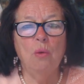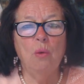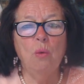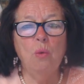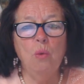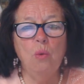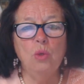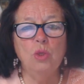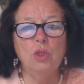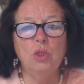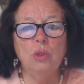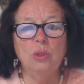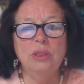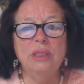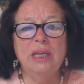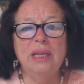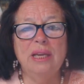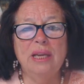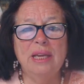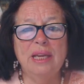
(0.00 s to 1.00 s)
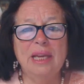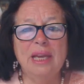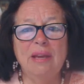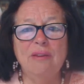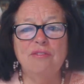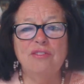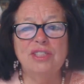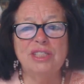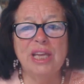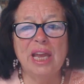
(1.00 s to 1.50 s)
Who should
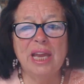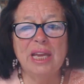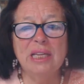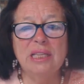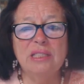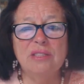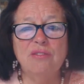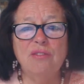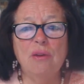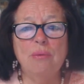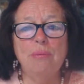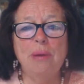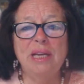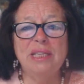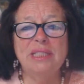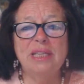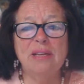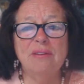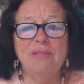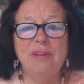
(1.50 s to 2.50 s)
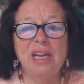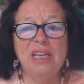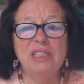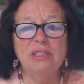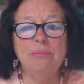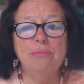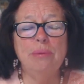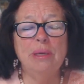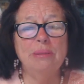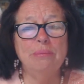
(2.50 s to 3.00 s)
give thanks for my
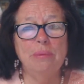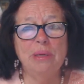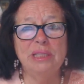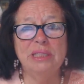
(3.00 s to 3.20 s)
salvation but